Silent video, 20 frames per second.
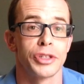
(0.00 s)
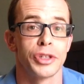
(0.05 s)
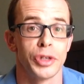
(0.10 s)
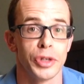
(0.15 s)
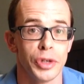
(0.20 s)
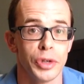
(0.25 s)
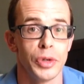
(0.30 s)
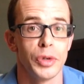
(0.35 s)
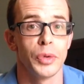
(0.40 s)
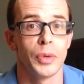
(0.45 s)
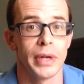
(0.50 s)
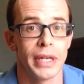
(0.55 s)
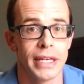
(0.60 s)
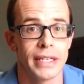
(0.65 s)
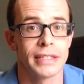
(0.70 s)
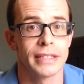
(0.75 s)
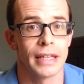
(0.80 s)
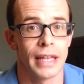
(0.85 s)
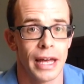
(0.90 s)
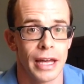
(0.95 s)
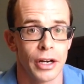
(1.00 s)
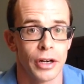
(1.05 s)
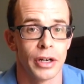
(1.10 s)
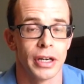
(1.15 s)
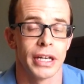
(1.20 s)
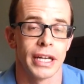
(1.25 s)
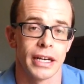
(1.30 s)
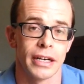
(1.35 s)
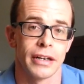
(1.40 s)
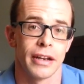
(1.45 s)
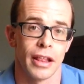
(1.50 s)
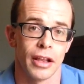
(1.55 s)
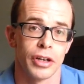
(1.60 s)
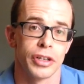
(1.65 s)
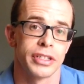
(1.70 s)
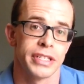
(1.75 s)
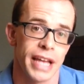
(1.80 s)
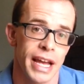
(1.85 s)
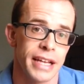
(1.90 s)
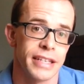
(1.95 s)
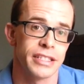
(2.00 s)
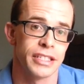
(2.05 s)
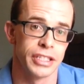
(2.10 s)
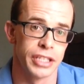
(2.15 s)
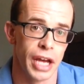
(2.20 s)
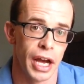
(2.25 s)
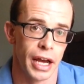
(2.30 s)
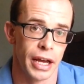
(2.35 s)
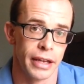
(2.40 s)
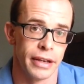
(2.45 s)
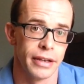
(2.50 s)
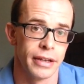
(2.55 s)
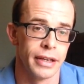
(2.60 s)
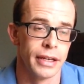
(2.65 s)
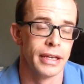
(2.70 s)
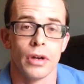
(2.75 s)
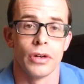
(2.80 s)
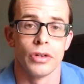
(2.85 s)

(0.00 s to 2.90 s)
2 weeks later and get another test done.